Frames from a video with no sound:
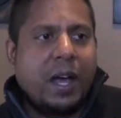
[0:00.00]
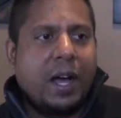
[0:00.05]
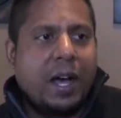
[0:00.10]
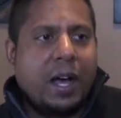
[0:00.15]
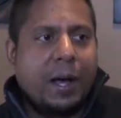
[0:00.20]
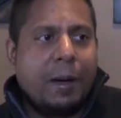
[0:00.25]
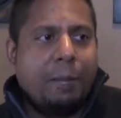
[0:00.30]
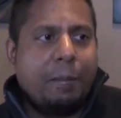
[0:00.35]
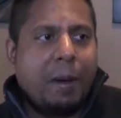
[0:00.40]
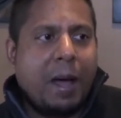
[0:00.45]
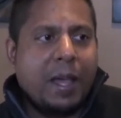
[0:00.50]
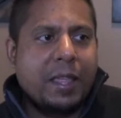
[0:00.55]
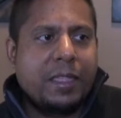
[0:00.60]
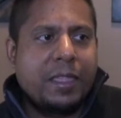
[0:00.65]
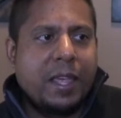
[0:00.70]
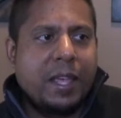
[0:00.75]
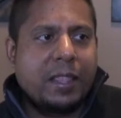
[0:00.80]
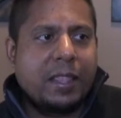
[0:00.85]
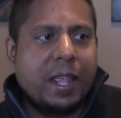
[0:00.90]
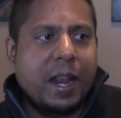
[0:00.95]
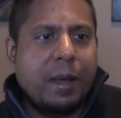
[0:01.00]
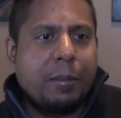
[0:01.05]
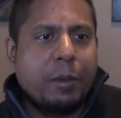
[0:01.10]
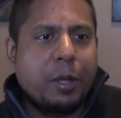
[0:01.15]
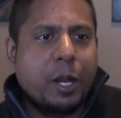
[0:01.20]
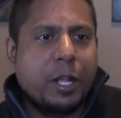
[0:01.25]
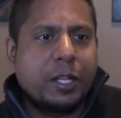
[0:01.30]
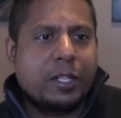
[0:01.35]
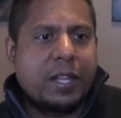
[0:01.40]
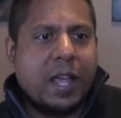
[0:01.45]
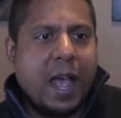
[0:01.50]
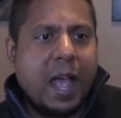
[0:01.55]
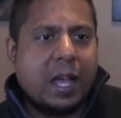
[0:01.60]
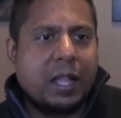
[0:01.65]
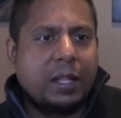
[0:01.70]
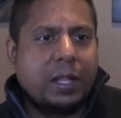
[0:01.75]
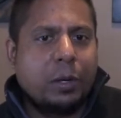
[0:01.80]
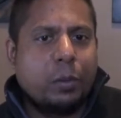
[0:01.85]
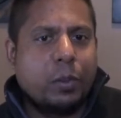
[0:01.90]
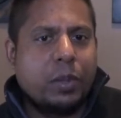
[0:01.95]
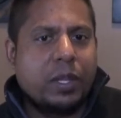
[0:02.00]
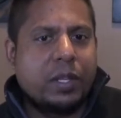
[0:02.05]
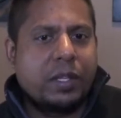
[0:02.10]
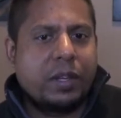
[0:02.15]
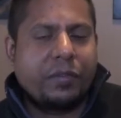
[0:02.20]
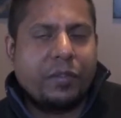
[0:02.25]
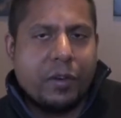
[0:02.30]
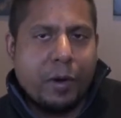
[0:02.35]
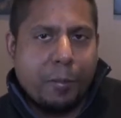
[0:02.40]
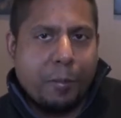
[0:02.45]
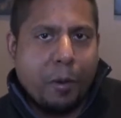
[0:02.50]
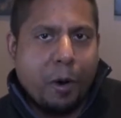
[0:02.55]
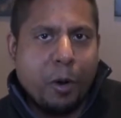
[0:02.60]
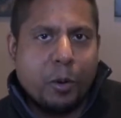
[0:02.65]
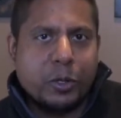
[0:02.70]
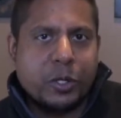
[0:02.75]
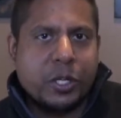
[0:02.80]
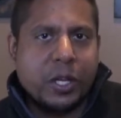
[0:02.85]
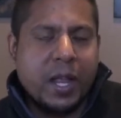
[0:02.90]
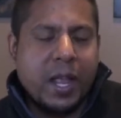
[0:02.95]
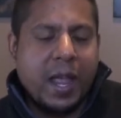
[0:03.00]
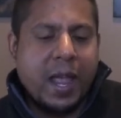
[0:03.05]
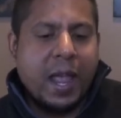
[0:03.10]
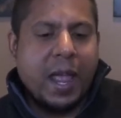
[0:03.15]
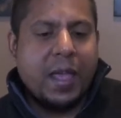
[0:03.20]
I think that I'm going to tackle it with a different approach,